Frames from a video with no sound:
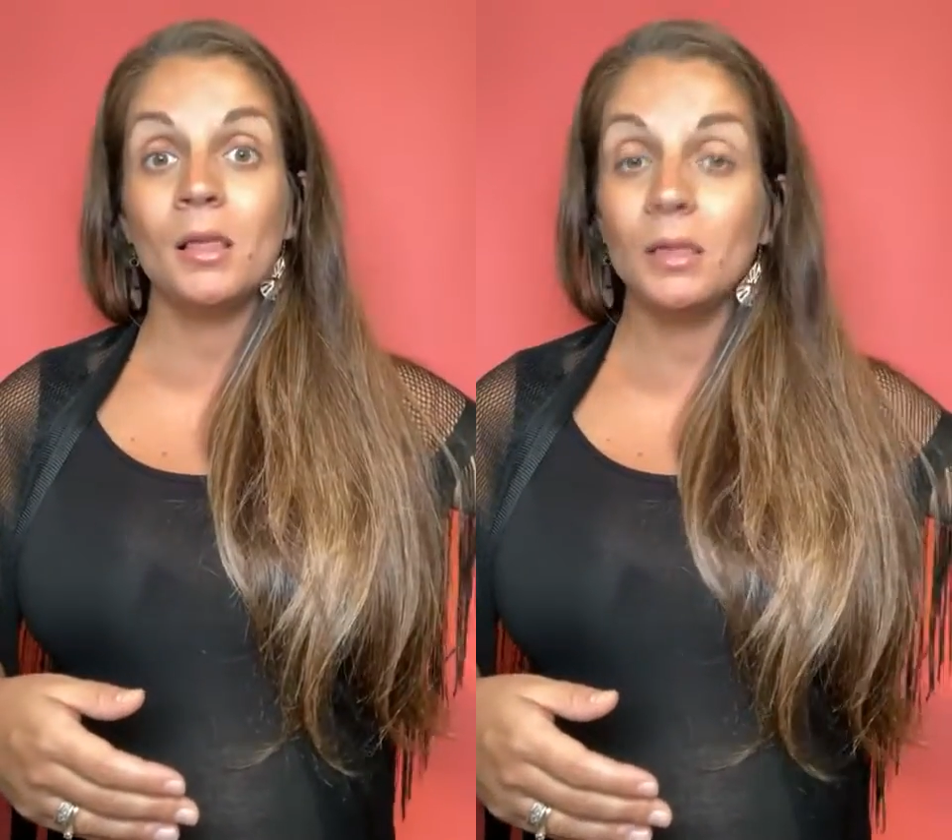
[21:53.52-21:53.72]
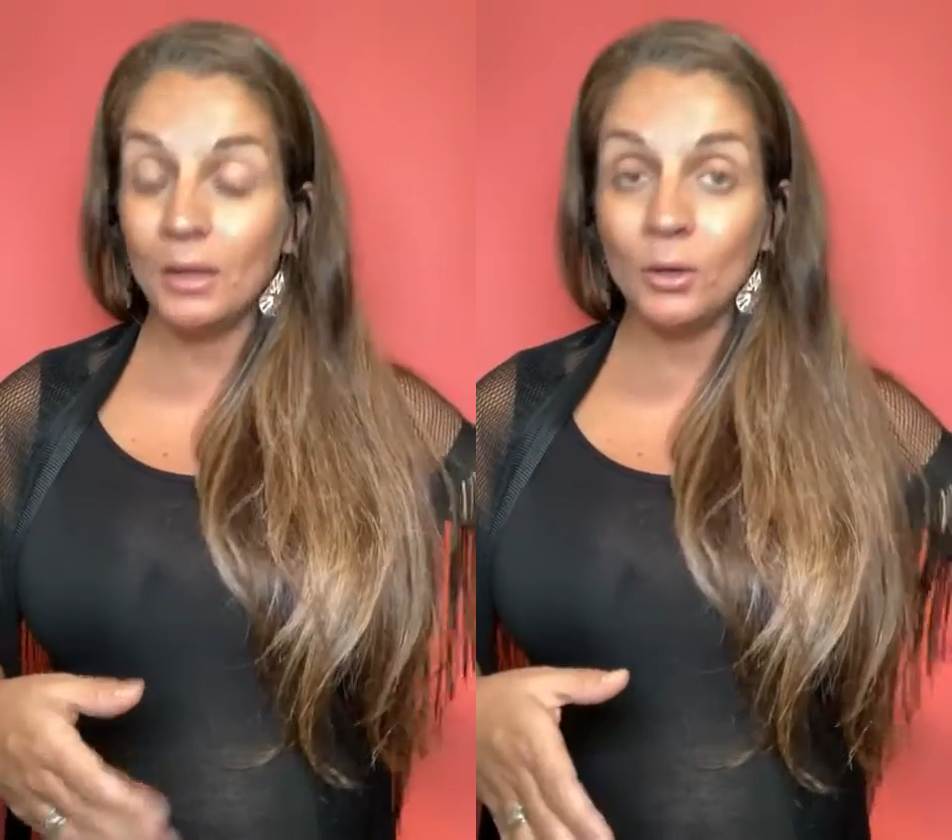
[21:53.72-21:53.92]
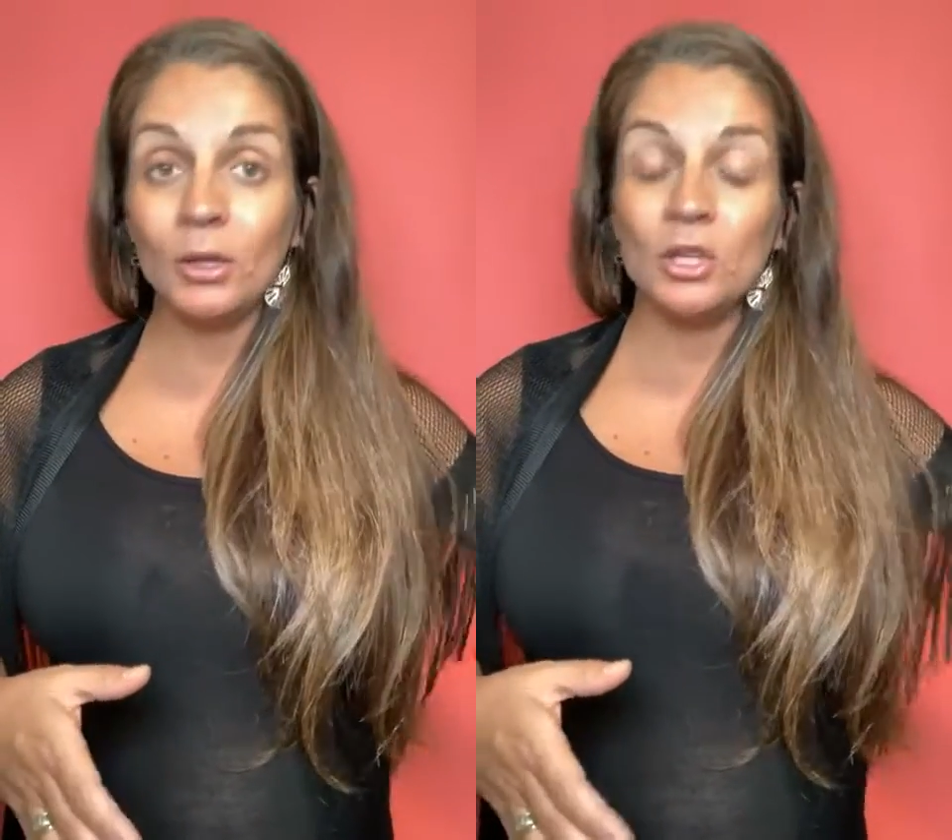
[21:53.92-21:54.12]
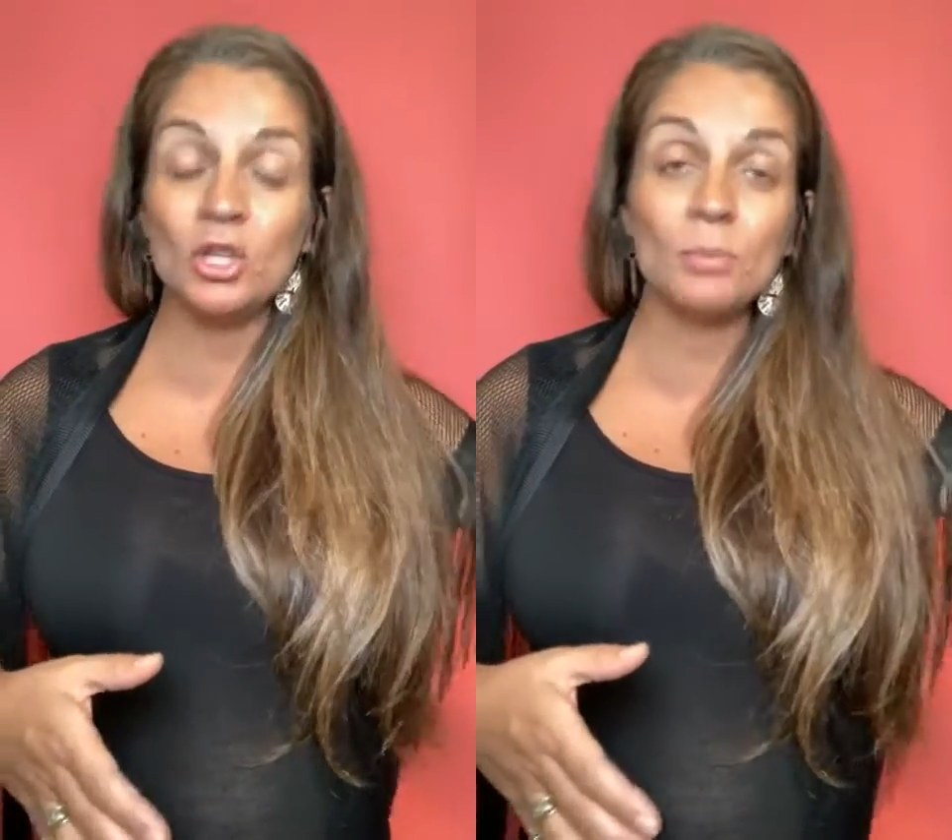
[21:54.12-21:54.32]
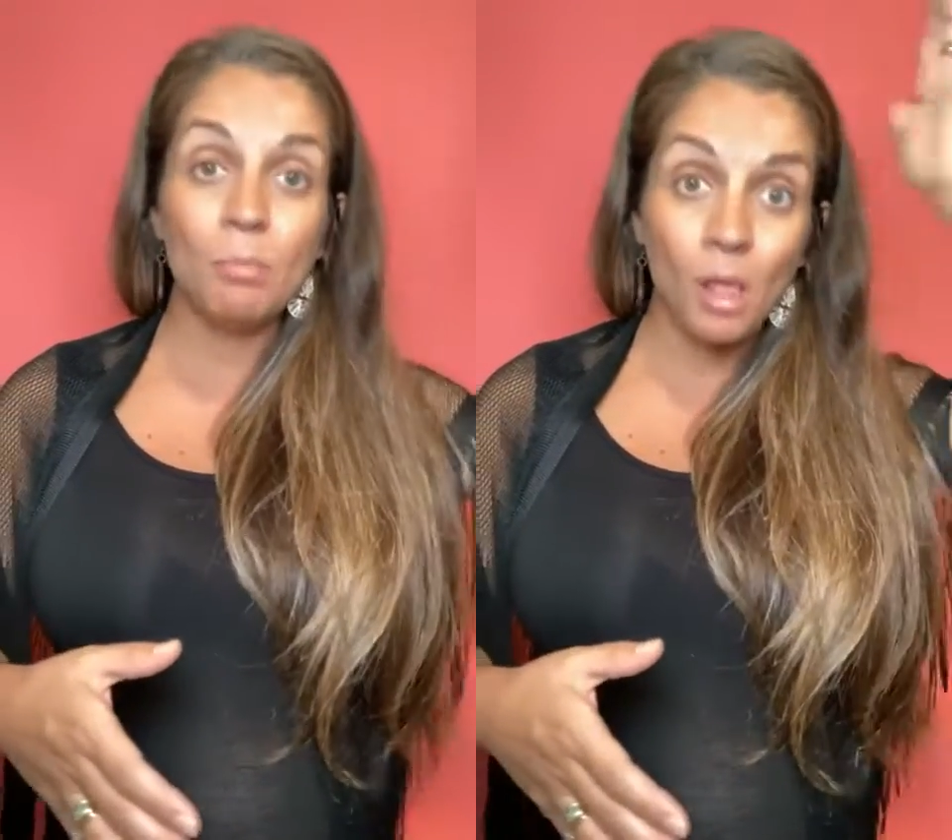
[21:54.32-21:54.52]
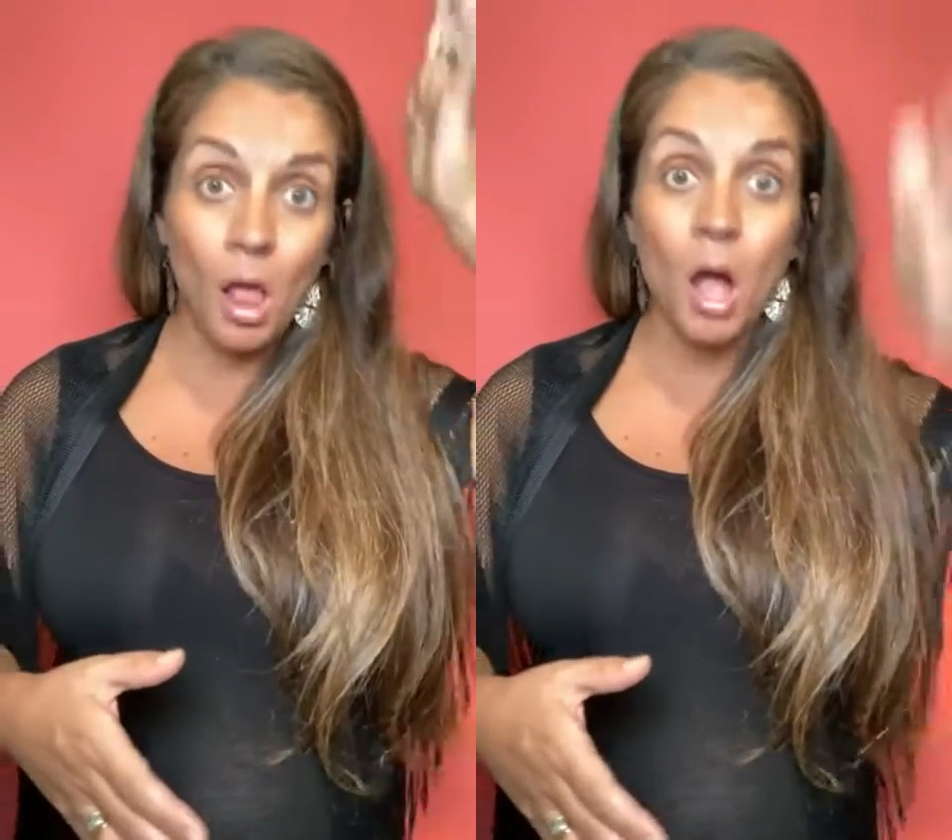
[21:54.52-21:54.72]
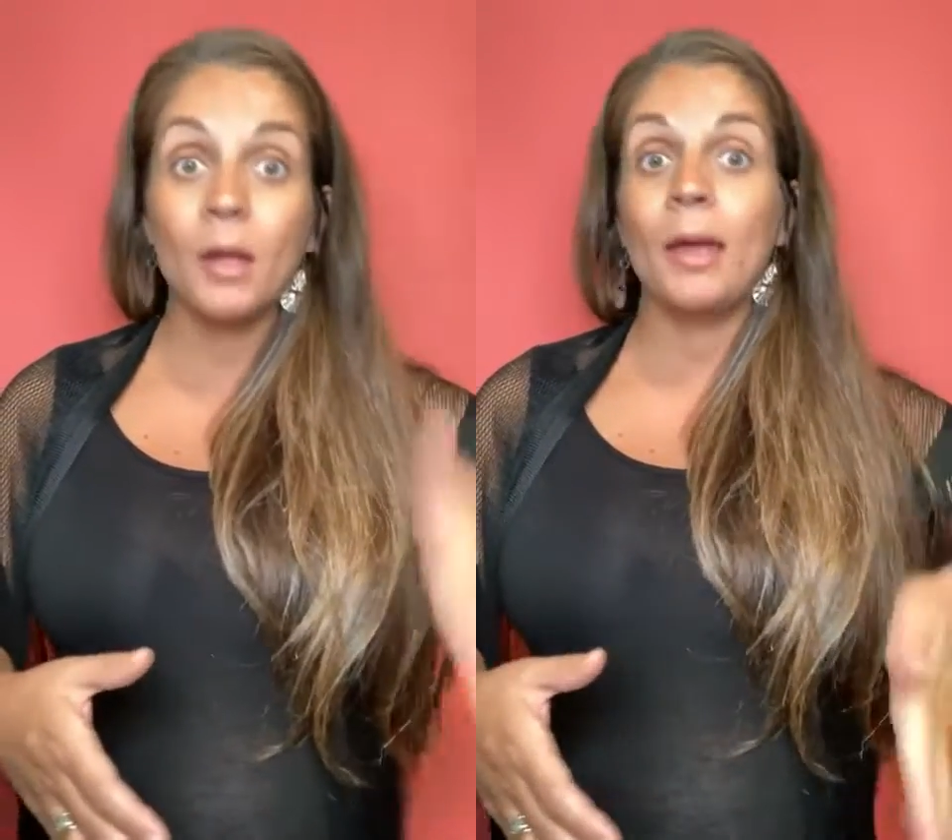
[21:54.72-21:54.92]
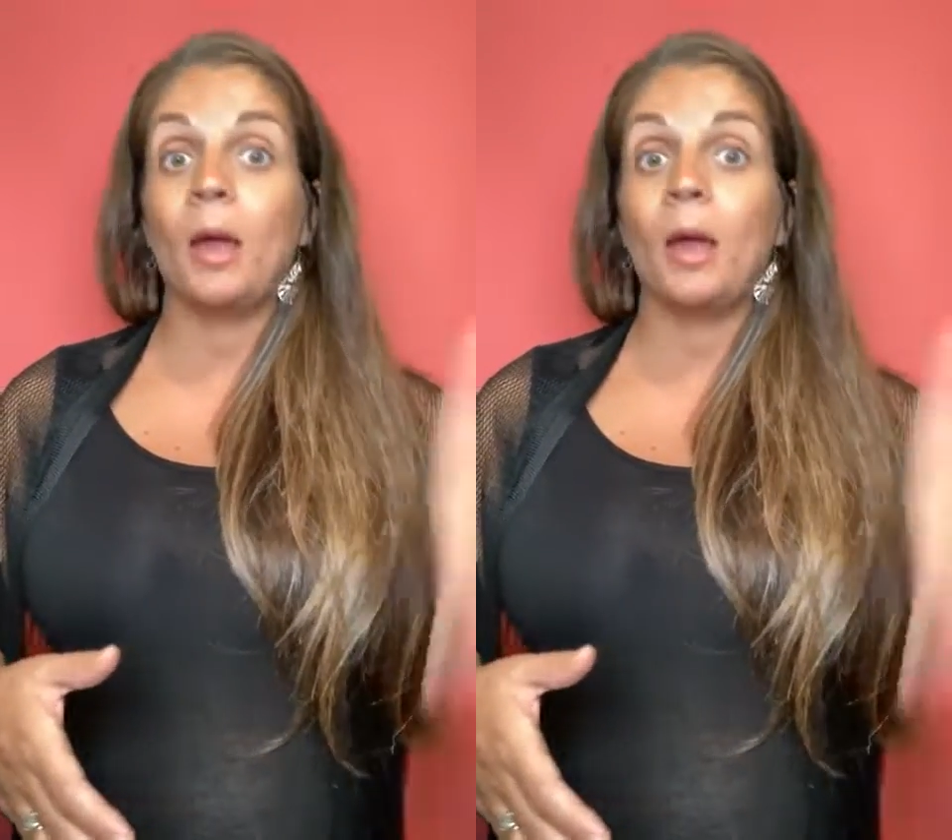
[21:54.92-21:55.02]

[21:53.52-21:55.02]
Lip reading: literally just block